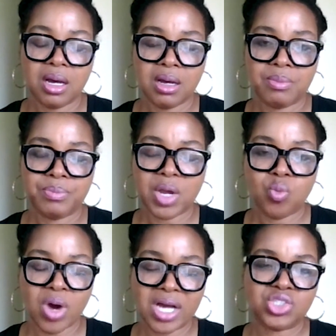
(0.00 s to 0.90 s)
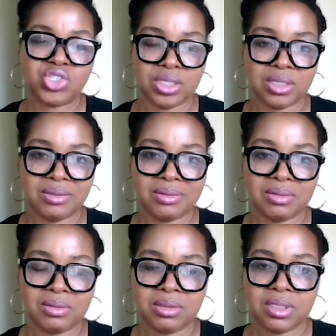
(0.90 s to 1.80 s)
um, by
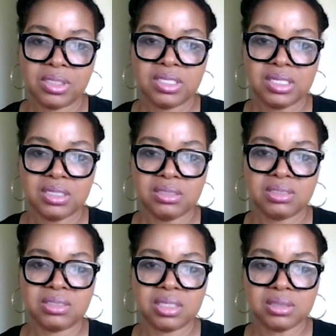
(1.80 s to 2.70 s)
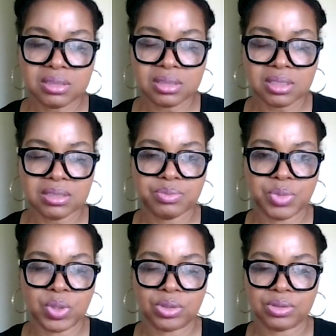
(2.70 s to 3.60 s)
watching these senseless
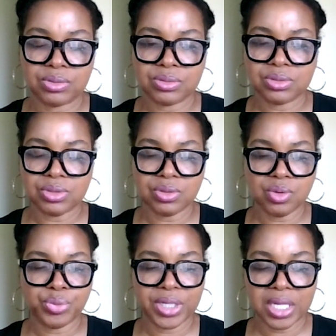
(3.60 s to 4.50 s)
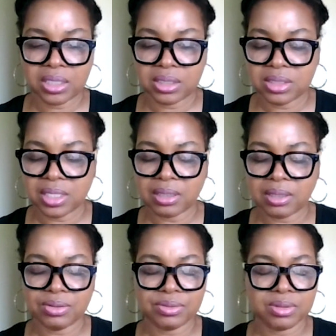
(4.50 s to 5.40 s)
murders, you know, Breonna
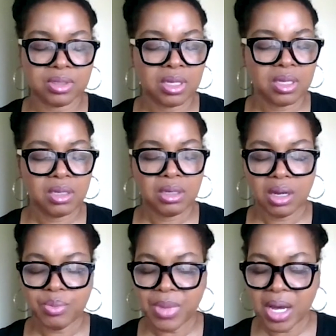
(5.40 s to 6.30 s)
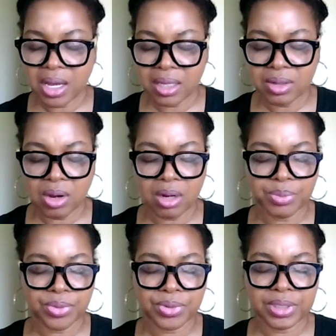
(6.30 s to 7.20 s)
Taylor, Ahmaud
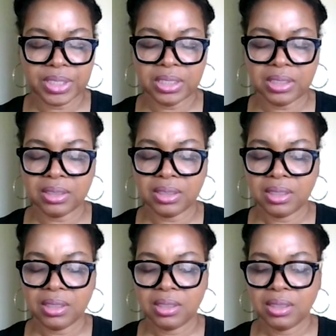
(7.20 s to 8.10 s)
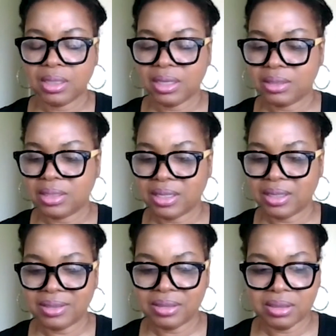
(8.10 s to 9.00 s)
Arbery, and
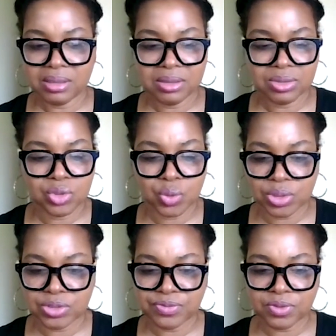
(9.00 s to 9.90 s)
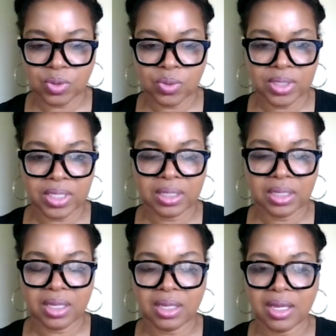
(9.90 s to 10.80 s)
then George
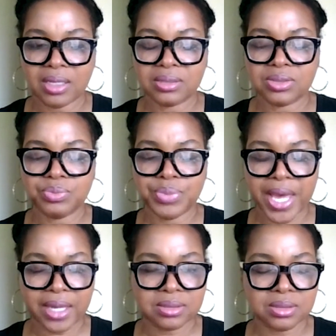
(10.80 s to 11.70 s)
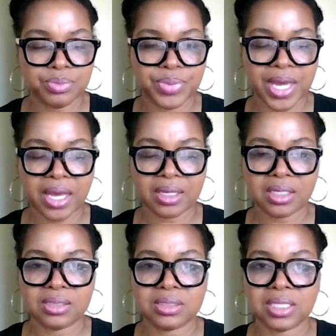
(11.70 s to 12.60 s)
Floyd, and back to
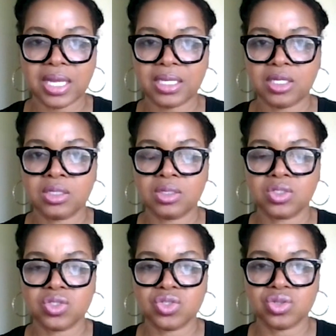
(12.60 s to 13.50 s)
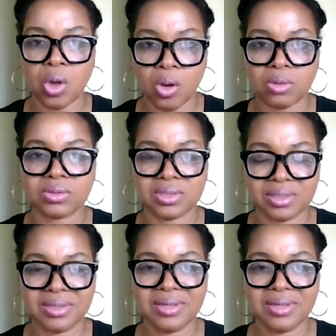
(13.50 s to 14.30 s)
back, it's like an assault